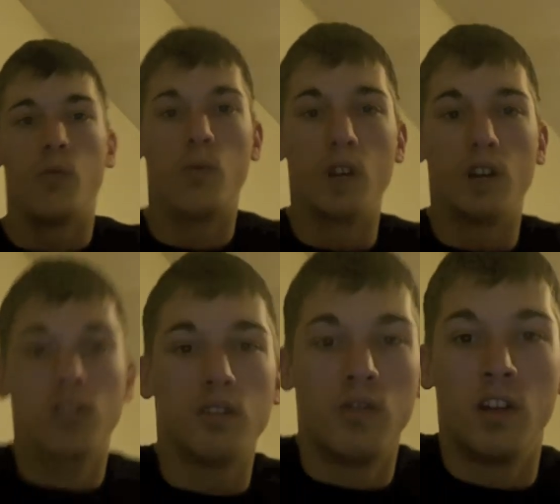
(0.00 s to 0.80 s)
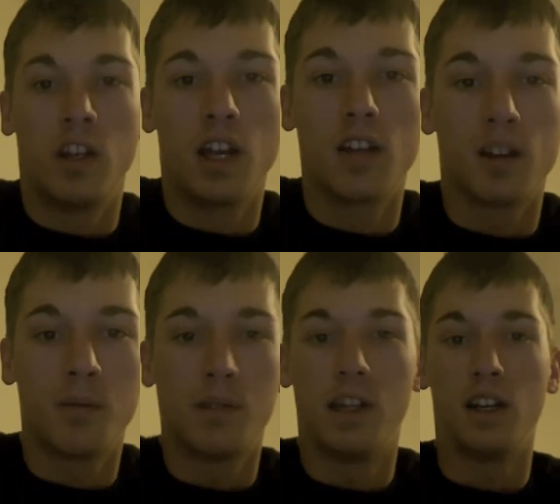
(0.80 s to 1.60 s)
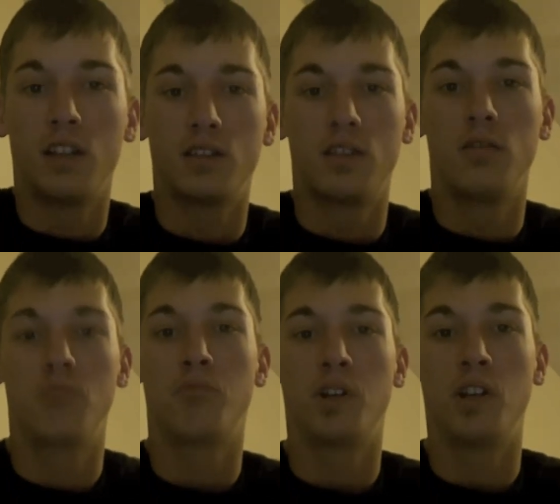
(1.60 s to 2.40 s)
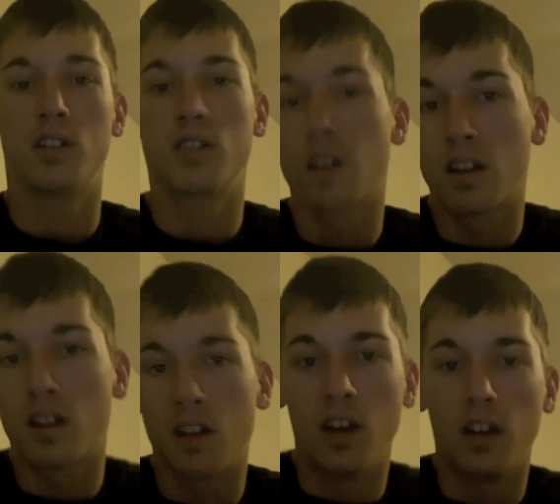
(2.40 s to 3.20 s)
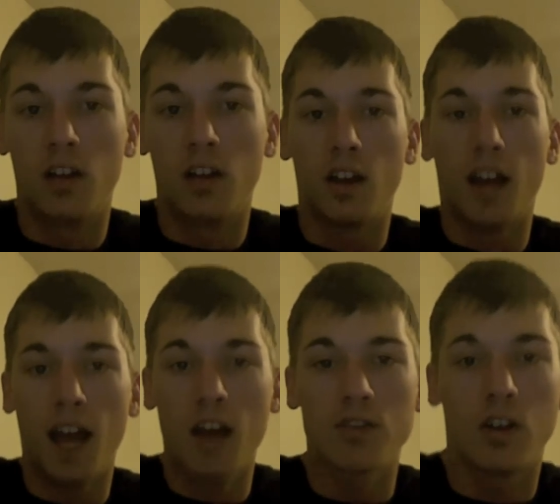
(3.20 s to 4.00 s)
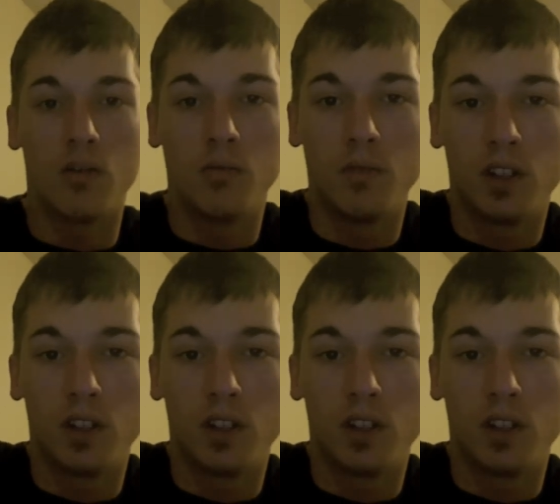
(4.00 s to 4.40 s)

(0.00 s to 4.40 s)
Well, when he got up there, he put his house home,